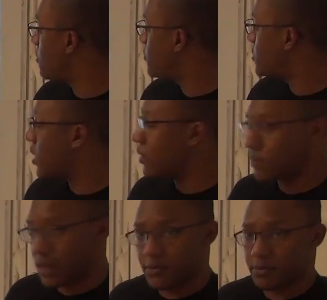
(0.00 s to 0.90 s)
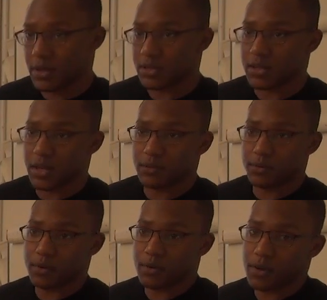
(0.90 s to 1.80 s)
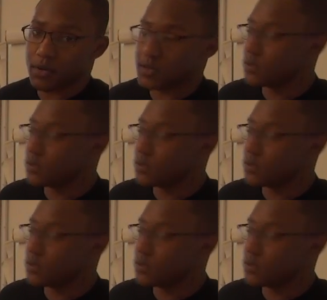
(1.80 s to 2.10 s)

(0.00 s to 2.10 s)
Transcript: saying they've been assigned to a card.